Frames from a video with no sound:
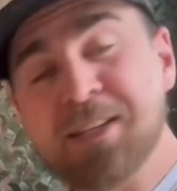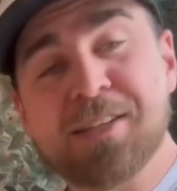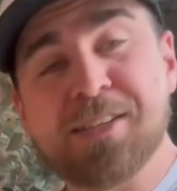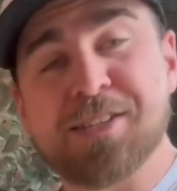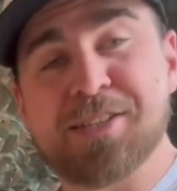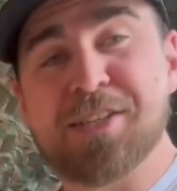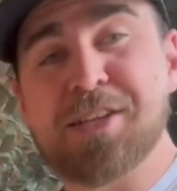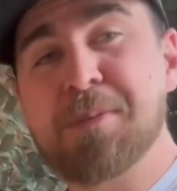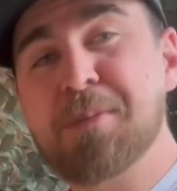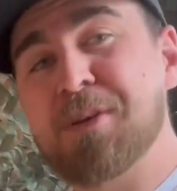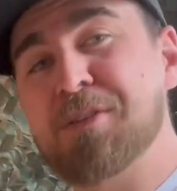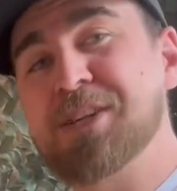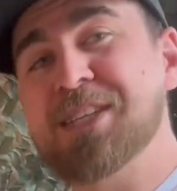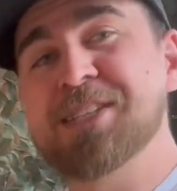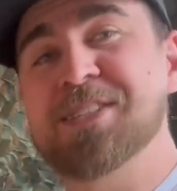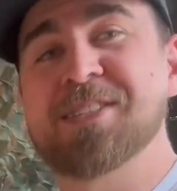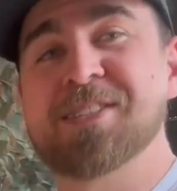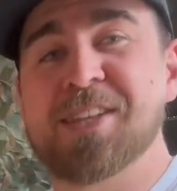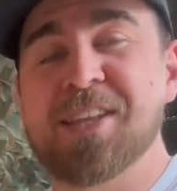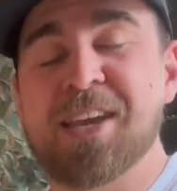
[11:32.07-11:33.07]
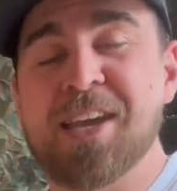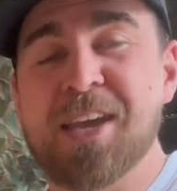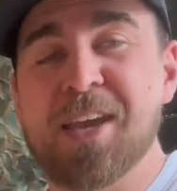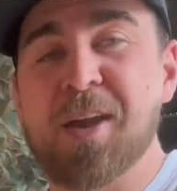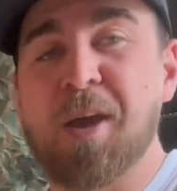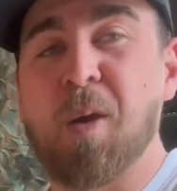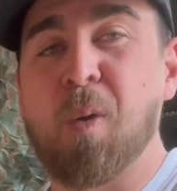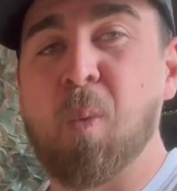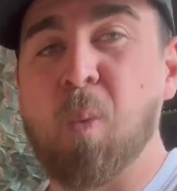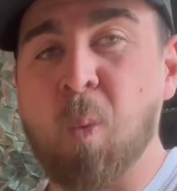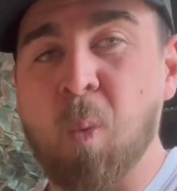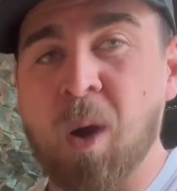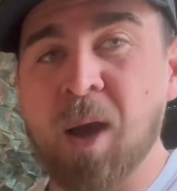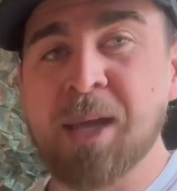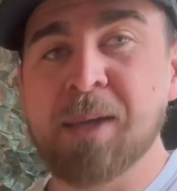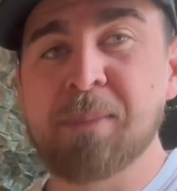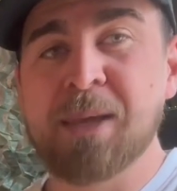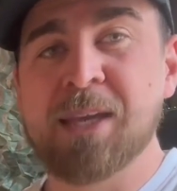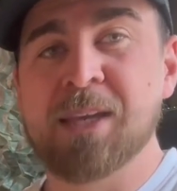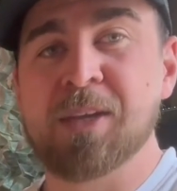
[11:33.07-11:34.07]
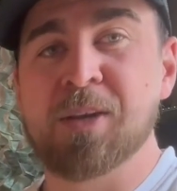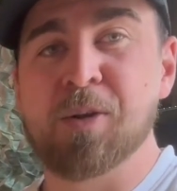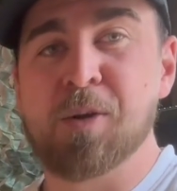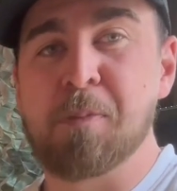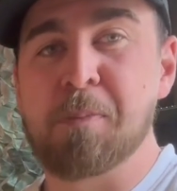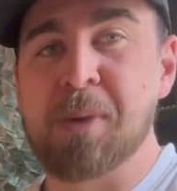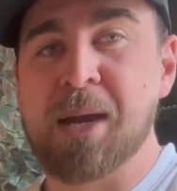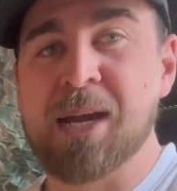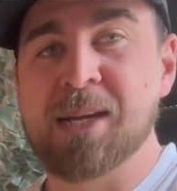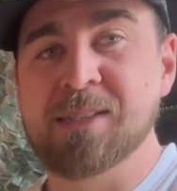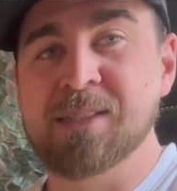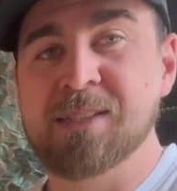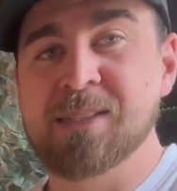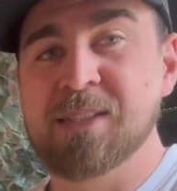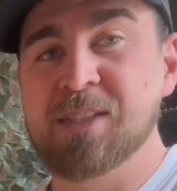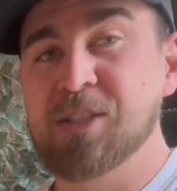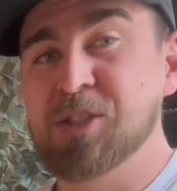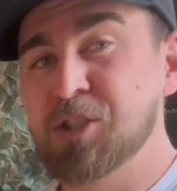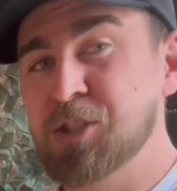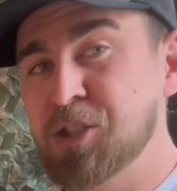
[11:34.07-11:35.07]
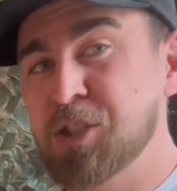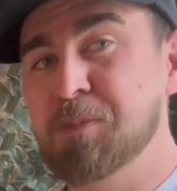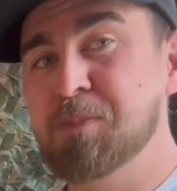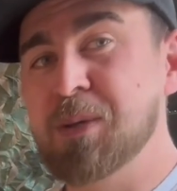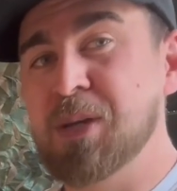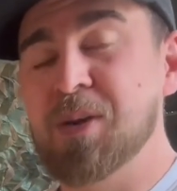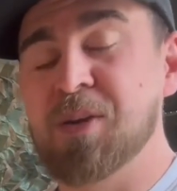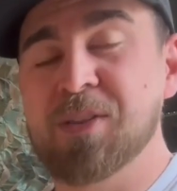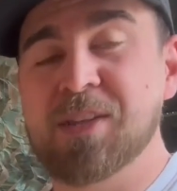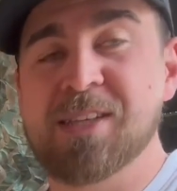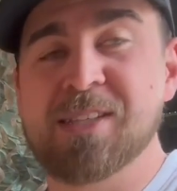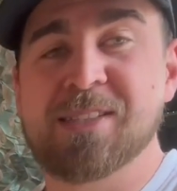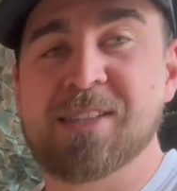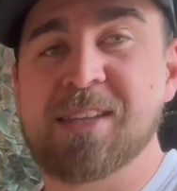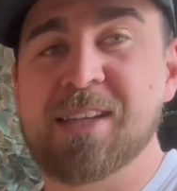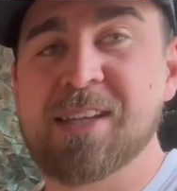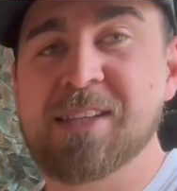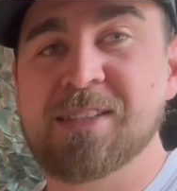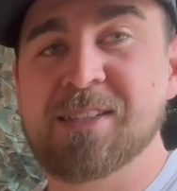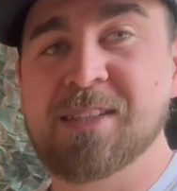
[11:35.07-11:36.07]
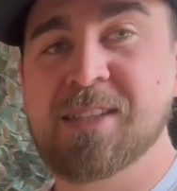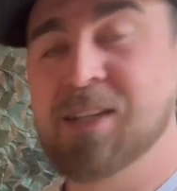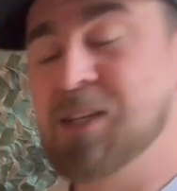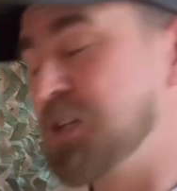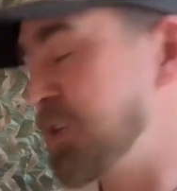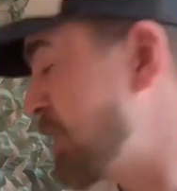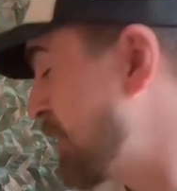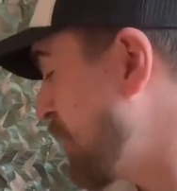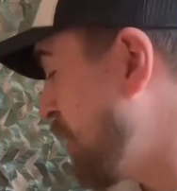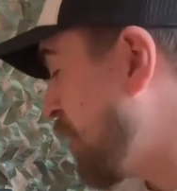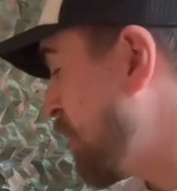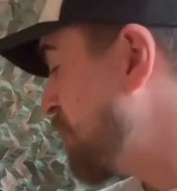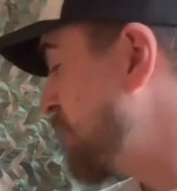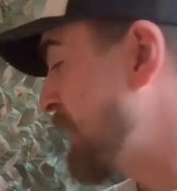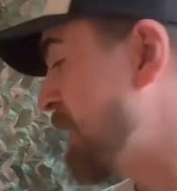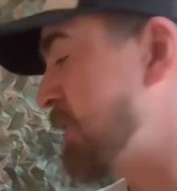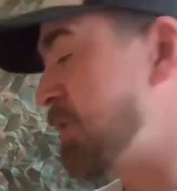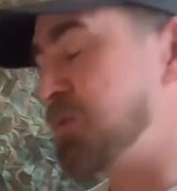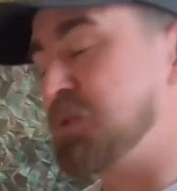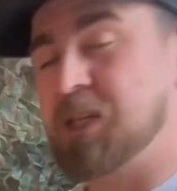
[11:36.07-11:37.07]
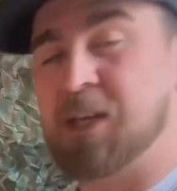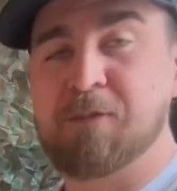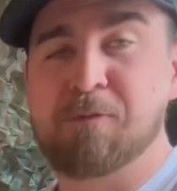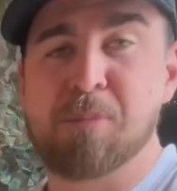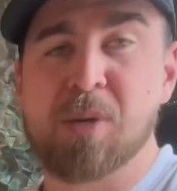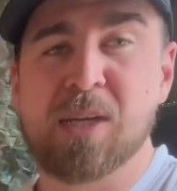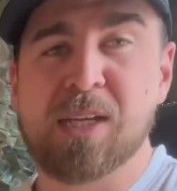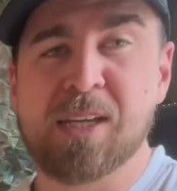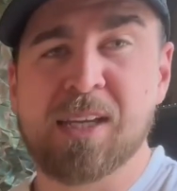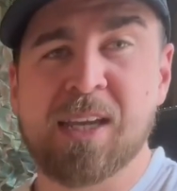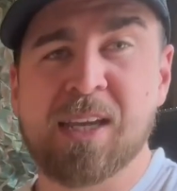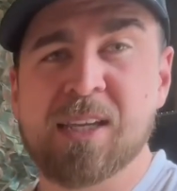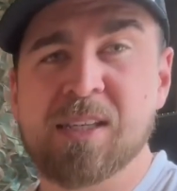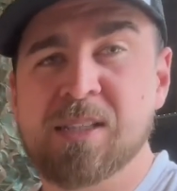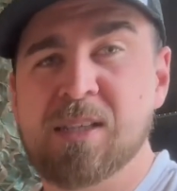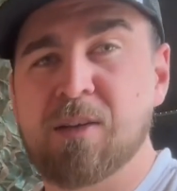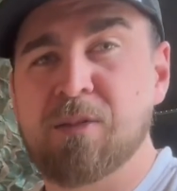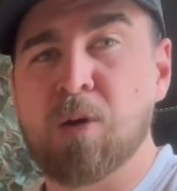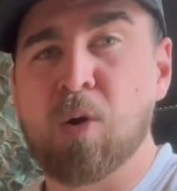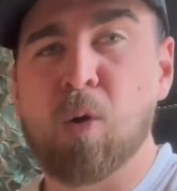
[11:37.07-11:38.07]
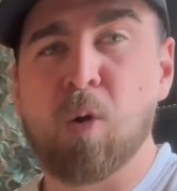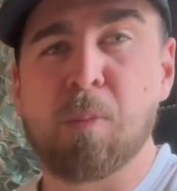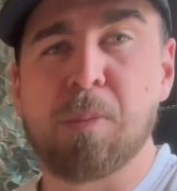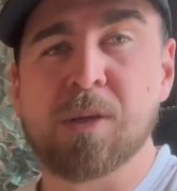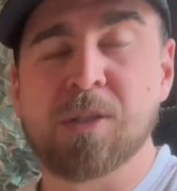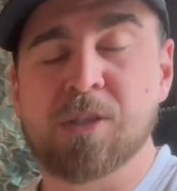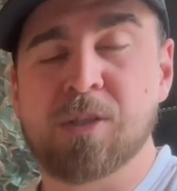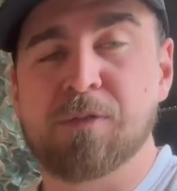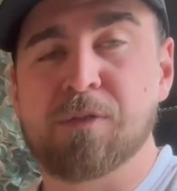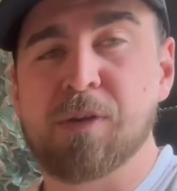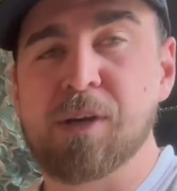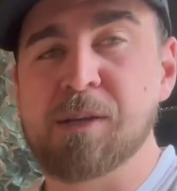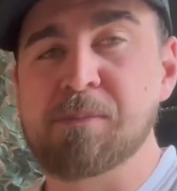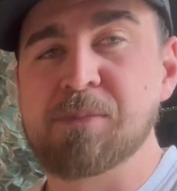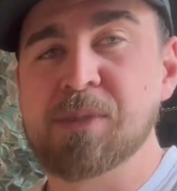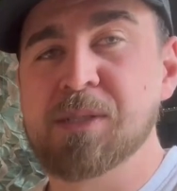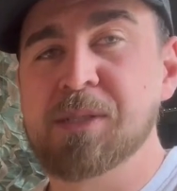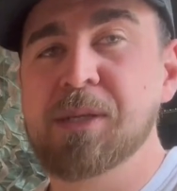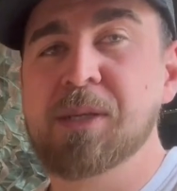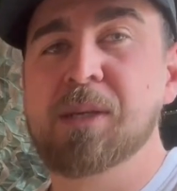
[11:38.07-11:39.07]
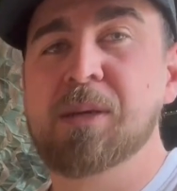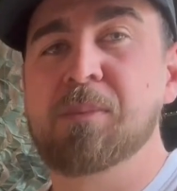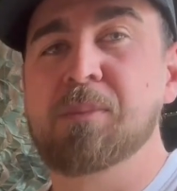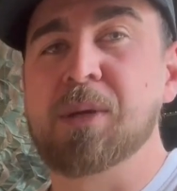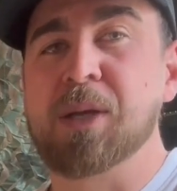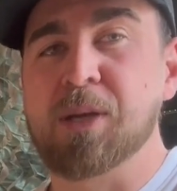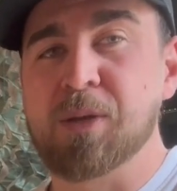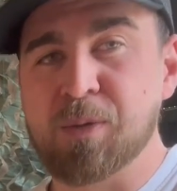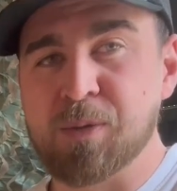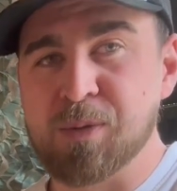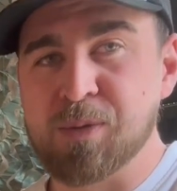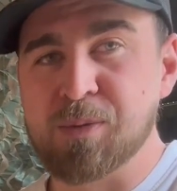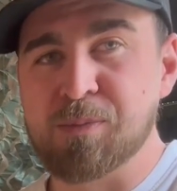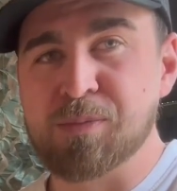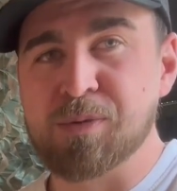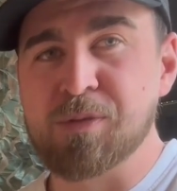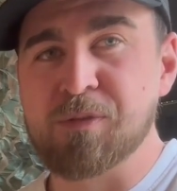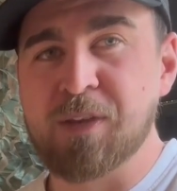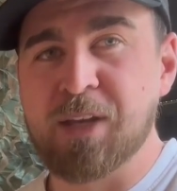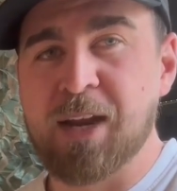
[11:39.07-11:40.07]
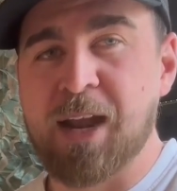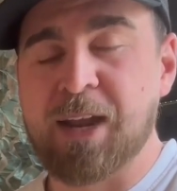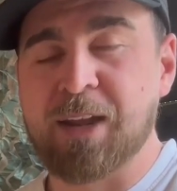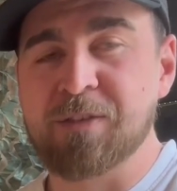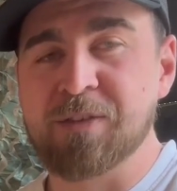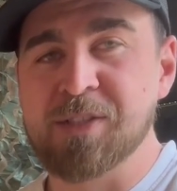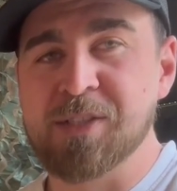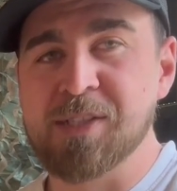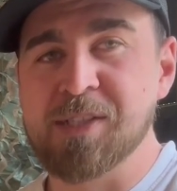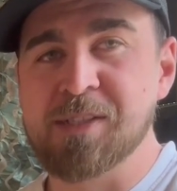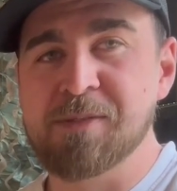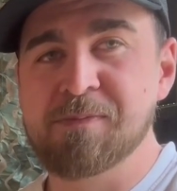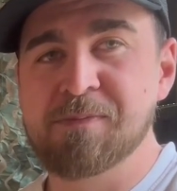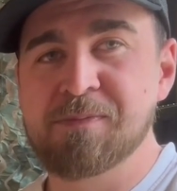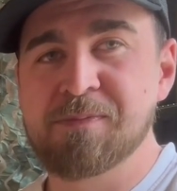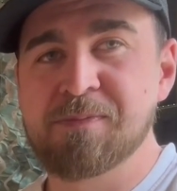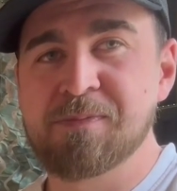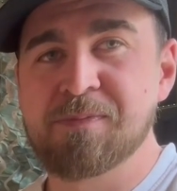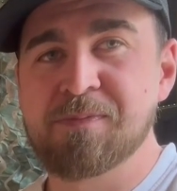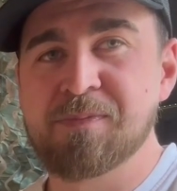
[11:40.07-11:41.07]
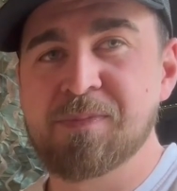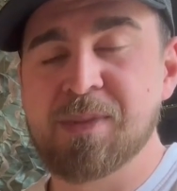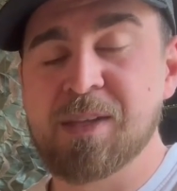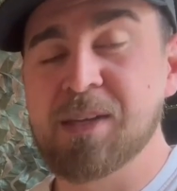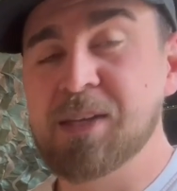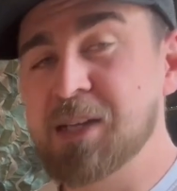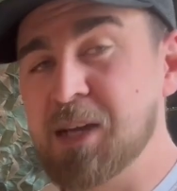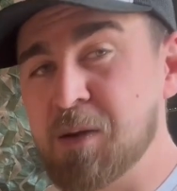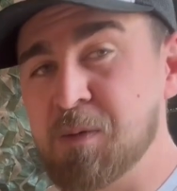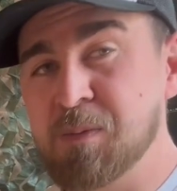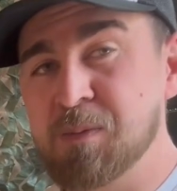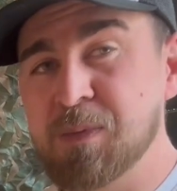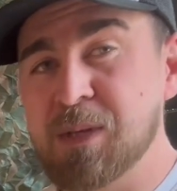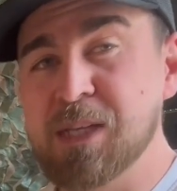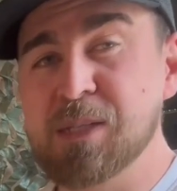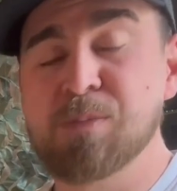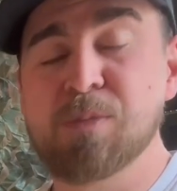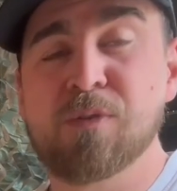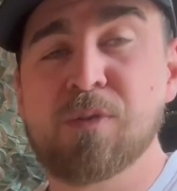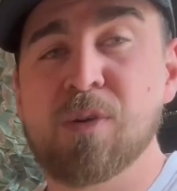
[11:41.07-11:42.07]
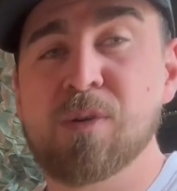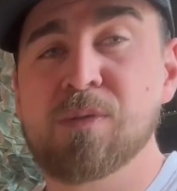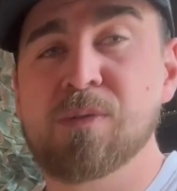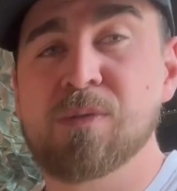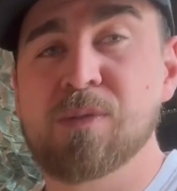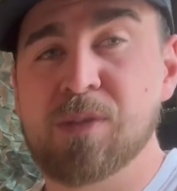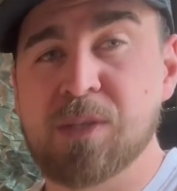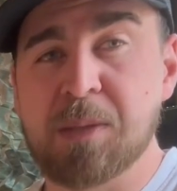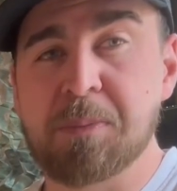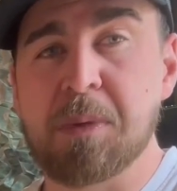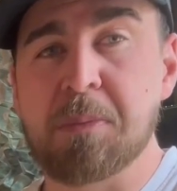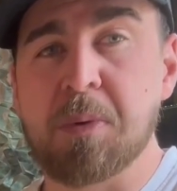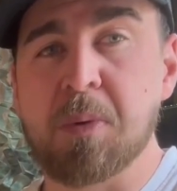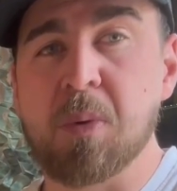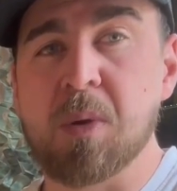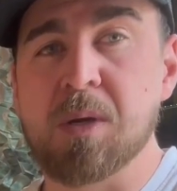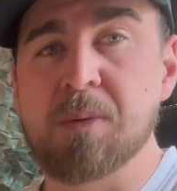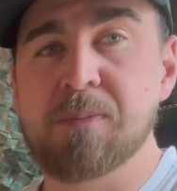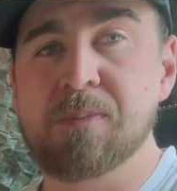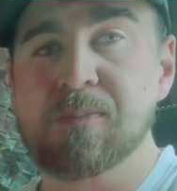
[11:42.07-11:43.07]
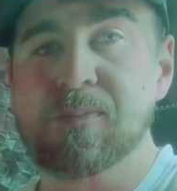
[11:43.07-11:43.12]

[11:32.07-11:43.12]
There's a number of reasons there why making your own bands should be on this list. Not only can you save money and get yourself a whole bunch of frames, but it can also improve your accuracy. Now, let's move on to tip number 1.